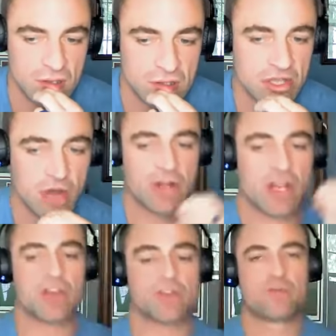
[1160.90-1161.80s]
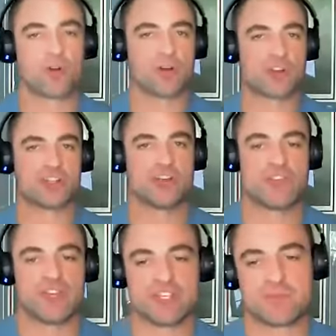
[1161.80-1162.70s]
Another version of
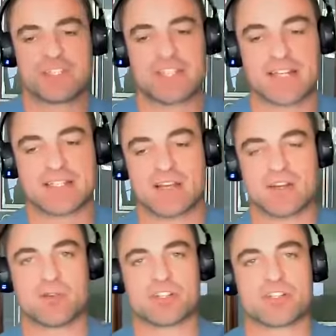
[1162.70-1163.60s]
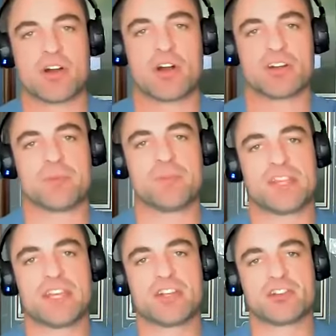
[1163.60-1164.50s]
this, besides the North Star, or something
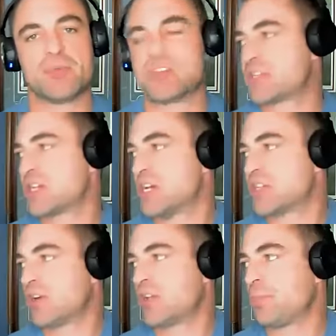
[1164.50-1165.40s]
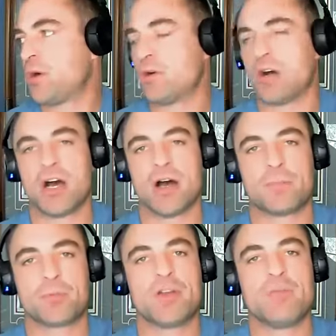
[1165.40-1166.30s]
that can contribute to this, it's called a
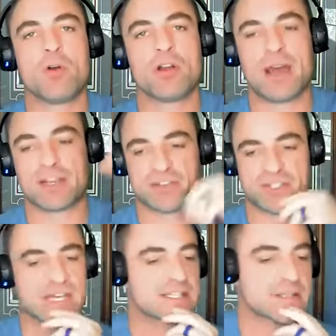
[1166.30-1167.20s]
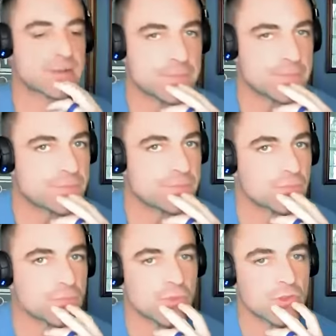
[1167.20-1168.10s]
pre-mortem exercise.
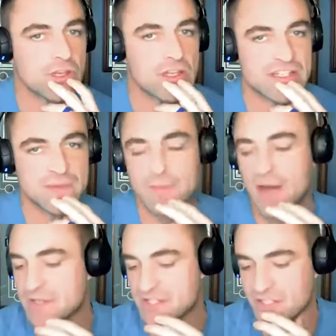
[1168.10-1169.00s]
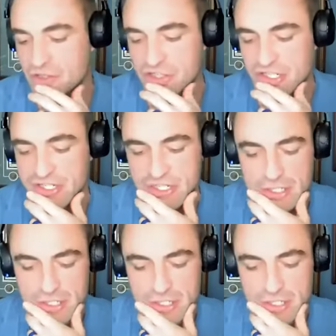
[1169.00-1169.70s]
It's something my business coach does.